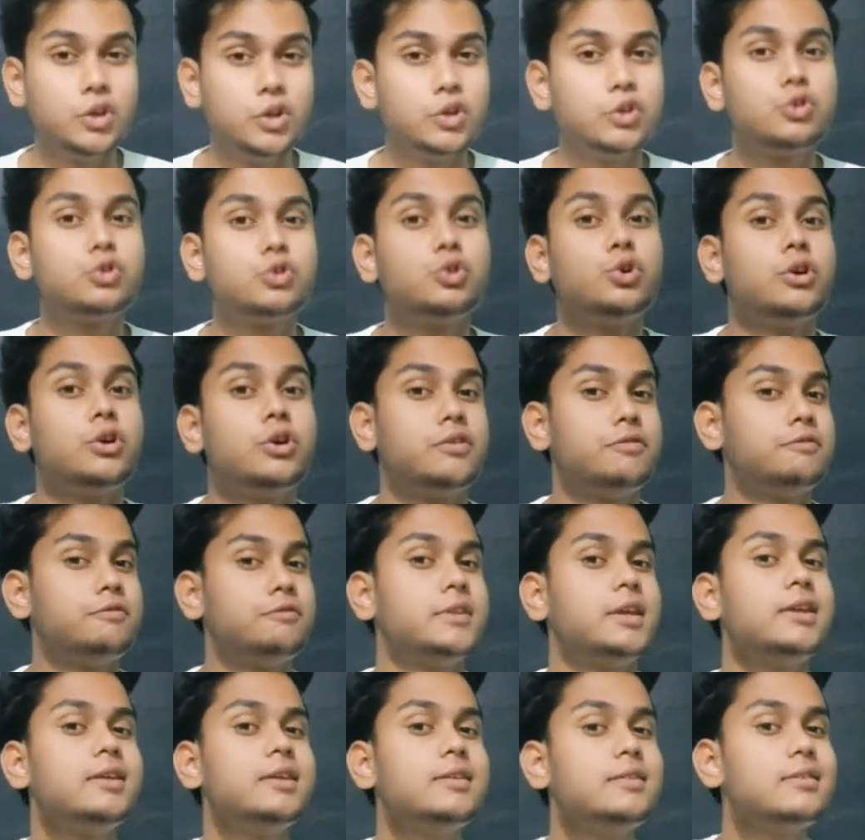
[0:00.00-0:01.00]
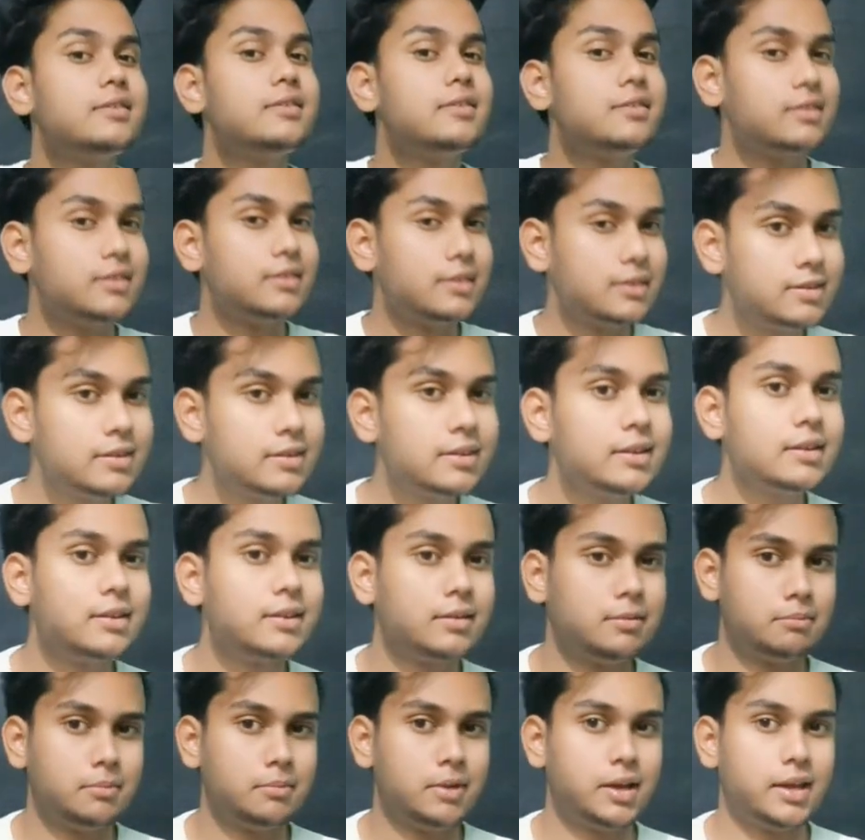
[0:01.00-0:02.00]
So if there is nothing
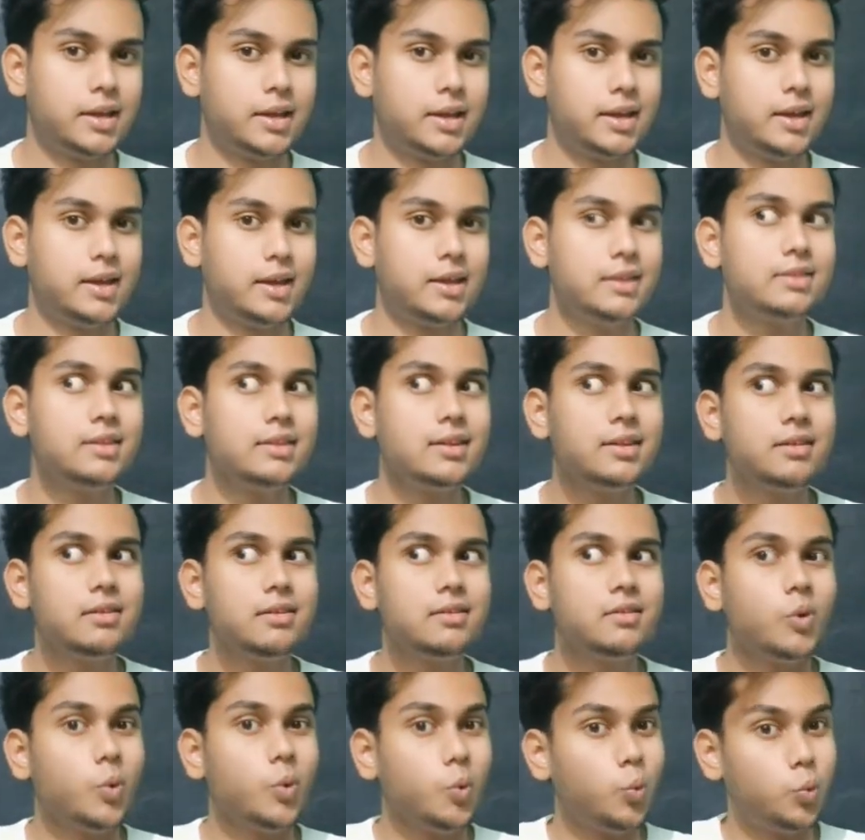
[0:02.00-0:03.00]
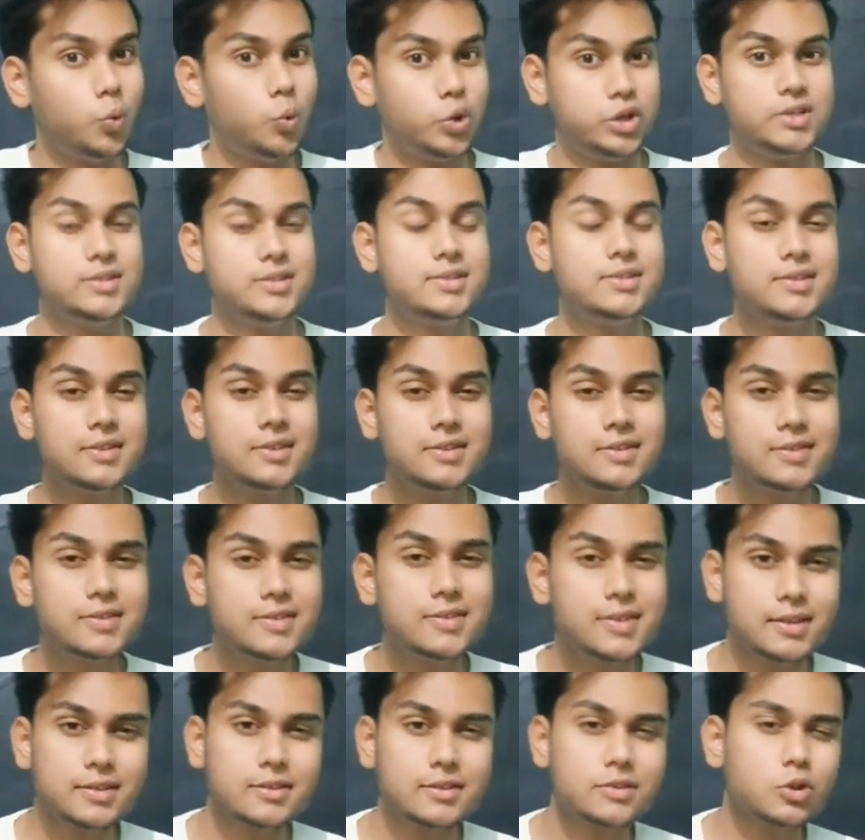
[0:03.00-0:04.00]
in my hand, then what is the
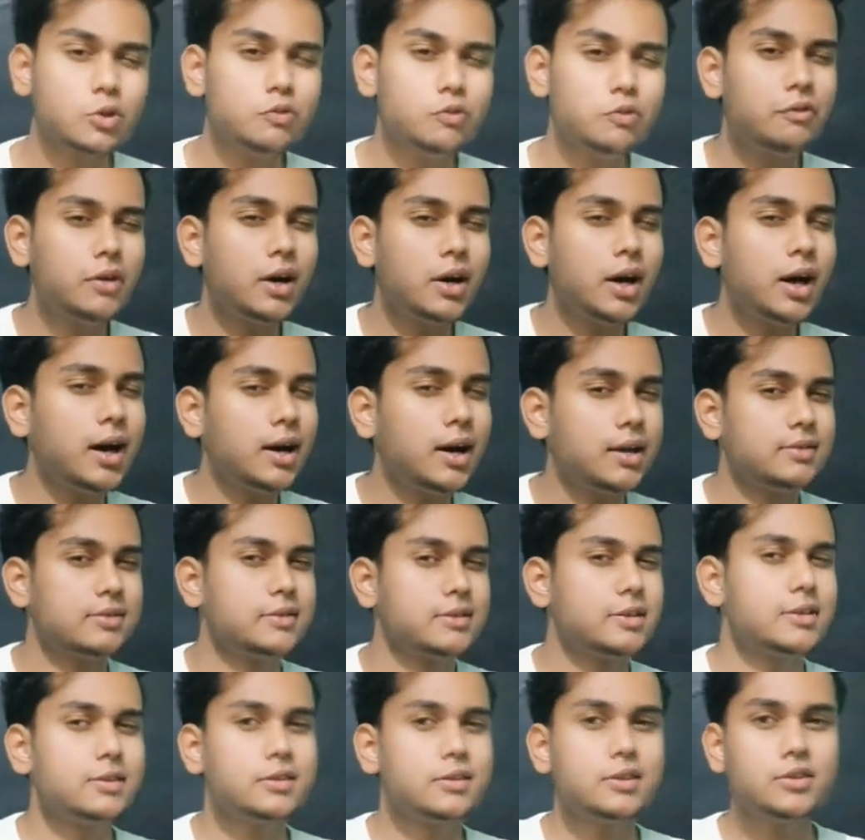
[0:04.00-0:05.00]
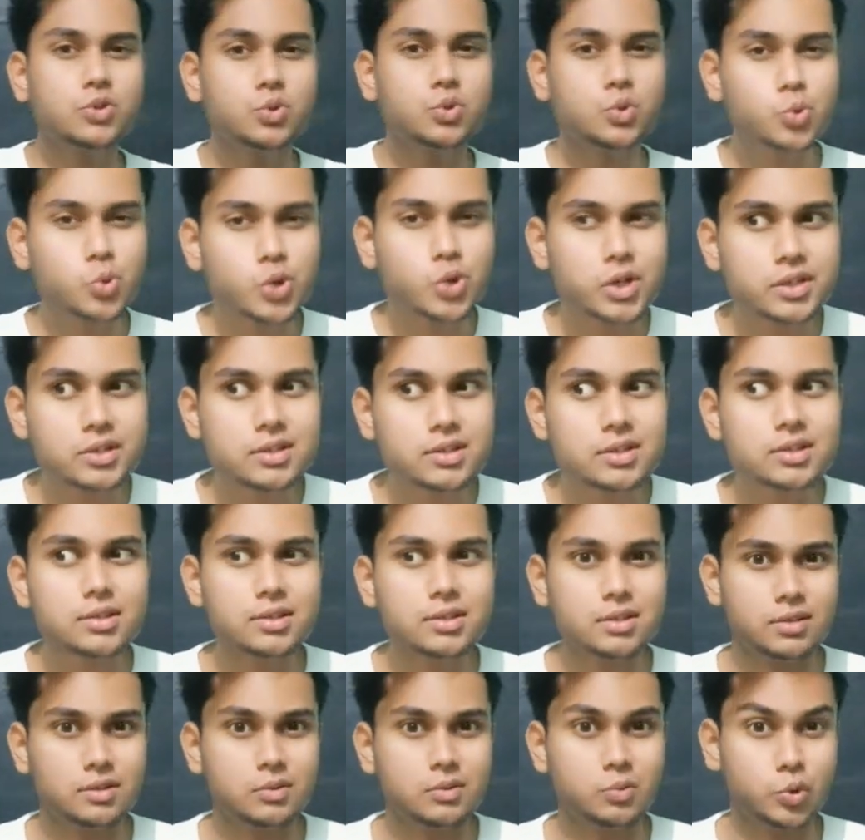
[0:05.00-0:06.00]
sense of asking this
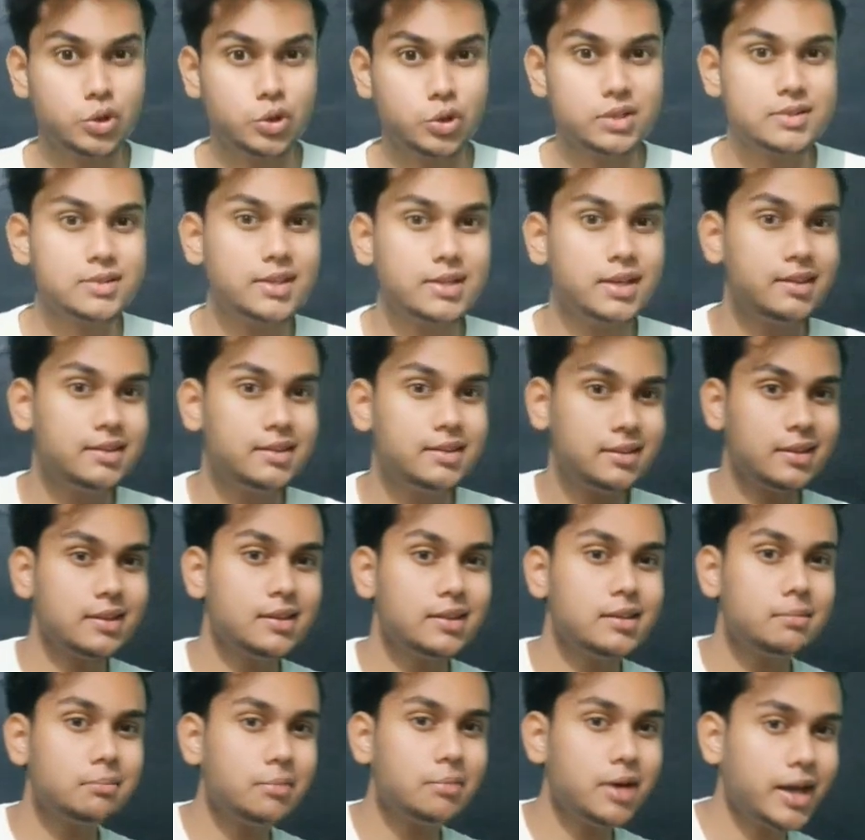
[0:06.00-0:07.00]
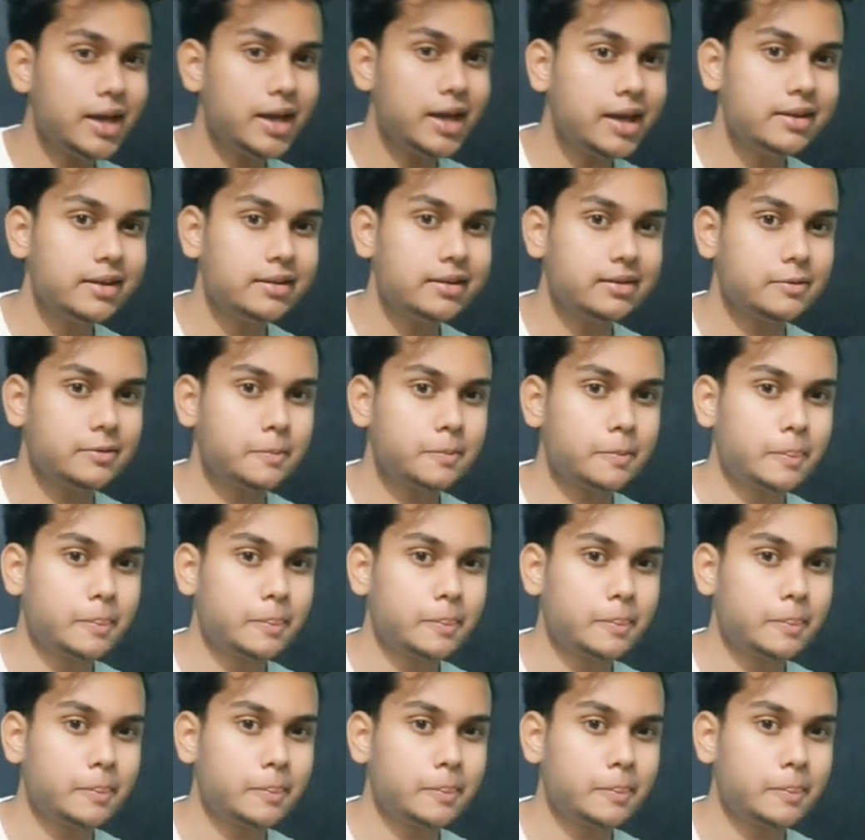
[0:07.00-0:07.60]
question? What is that thing in my hand?